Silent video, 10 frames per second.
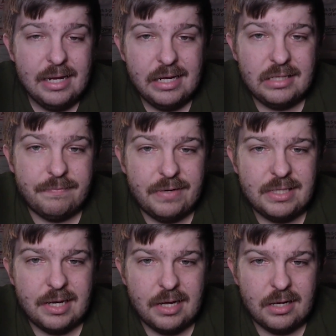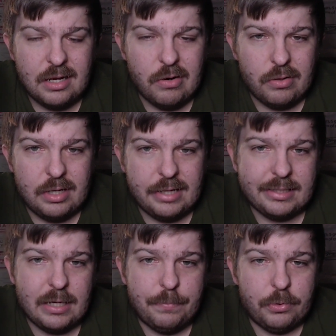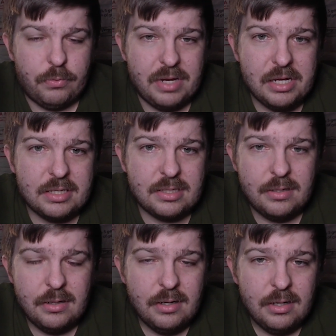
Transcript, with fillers: is visiting here in the next couple of weeks.